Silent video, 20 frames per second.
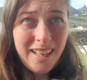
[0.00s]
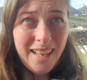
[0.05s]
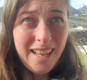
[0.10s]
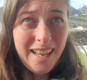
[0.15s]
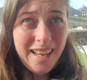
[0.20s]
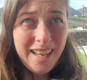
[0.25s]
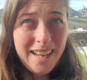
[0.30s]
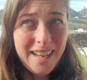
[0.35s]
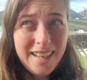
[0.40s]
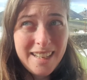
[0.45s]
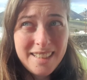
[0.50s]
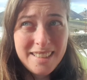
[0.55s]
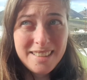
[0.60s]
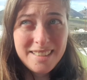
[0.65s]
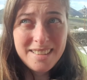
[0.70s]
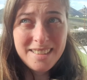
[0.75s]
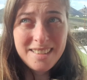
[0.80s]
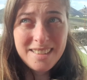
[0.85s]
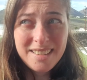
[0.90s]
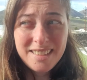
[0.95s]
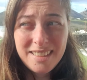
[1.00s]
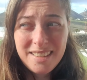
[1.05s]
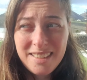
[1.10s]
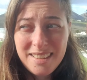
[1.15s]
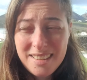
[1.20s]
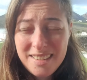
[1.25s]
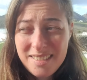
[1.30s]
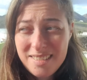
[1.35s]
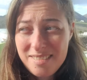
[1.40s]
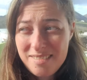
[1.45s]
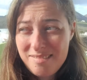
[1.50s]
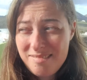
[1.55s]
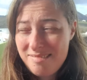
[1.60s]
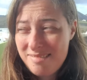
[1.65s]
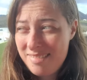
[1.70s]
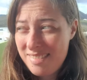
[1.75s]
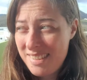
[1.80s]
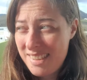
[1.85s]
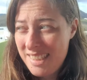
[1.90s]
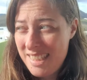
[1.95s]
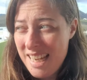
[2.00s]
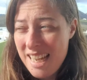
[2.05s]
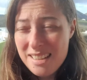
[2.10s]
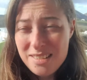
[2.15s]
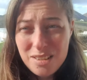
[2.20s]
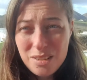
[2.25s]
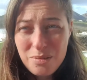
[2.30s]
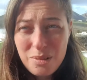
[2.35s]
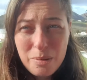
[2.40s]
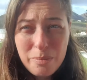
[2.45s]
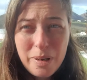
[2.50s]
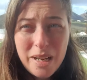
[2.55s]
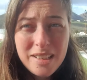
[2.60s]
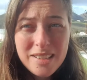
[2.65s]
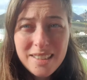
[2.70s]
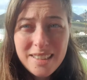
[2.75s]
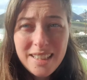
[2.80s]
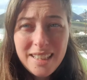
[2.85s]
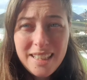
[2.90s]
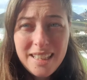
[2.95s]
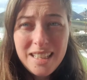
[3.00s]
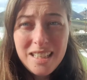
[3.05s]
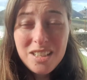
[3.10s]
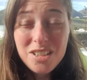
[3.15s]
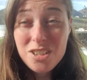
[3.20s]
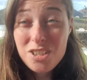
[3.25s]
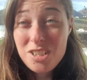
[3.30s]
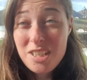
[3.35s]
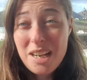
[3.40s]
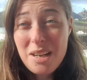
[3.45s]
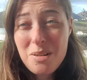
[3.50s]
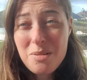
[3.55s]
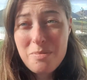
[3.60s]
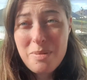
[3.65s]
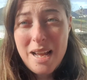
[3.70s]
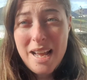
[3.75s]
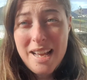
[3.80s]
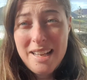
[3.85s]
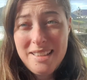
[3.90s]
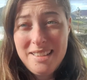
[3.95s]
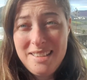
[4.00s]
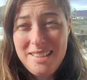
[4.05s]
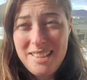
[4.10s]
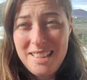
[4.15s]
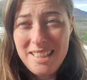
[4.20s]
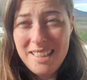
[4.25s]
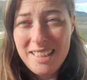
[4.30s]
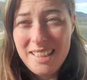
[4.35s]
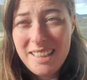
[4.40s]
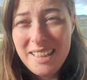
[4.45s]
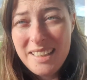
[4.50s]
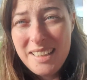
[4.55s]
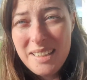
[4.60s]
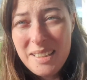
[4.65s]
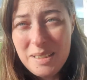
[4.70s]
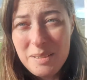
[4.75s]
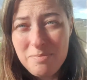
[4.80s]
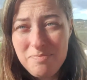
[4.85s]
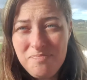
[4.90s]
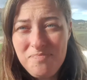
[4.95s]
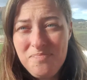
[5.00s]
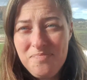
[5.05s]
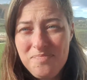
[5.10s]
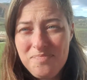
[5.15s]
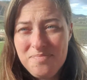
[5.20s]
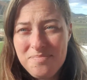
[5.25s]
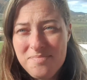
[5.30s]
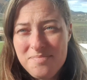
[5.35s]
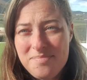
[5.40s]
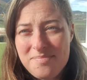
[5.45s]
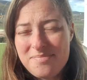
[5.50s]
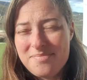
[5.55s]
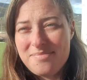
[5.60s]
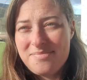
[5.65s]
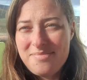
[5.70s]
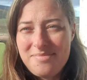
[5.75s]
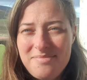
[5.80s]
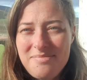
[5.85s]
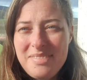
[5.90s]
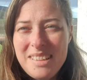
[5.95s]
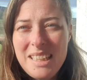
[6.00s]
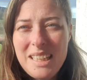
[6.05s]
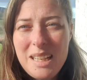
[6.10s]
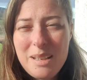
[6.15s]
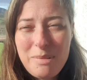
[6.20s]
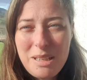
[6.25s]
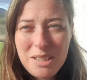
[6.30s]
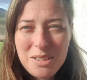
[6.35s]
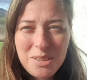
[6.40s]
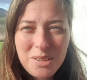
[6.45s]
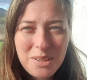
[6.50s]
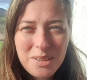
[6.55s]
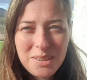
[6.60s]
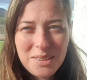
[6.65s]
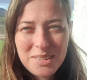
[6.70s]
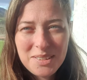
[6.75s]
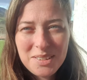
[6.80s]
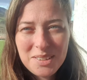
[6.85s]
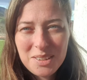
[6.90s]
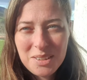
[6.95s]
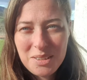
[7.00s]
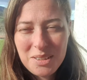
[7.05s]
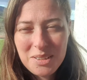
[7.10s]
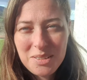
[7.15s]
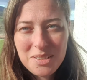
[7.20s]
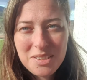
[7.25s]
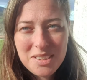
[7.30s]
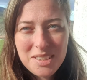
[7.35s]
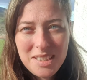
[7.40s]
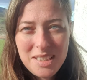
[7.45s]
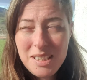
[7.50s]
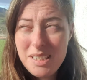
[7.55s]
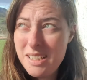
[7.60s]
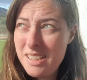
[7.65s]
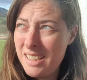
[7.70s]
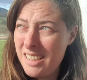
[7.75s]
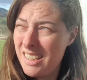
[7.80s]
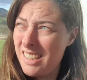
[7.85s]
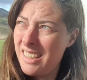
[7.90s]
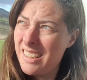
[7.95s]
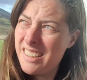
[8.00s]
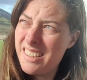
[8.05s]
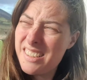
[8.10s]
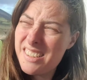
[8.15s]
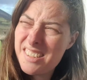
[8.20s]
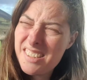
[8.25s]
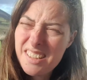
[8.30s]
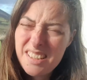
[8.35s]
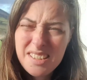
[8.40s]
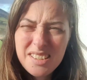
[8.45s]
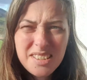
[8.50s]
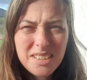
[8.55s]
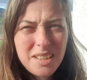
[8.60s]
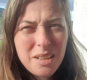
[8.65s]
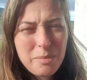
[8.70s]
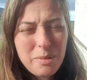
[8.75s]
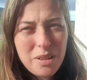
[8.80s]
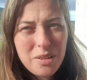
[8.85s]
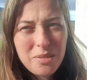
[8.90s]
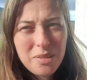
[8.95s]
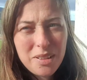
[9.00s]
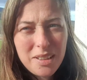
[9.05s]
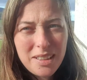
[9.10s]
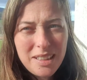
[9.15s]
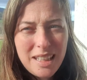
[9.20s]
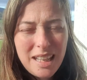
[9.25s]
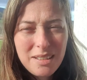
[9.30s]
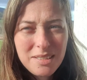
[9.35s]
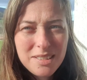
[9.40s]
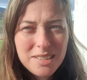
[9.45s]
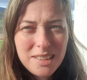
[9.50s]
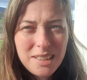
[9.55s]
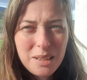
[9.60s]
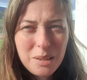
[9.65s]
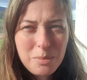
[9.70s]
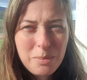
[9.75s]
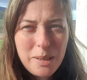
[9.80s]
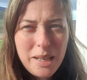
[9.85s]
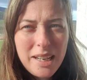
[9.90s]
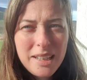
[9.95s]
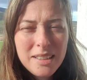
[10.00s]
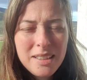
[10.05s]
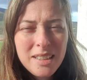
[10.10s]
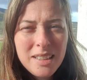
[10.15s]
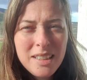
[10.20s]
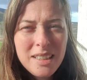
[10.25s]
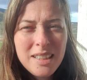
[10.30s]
And yeah, so we're basically shadow banned. Let me turn so you see the sun is coming through the clouds a little bit.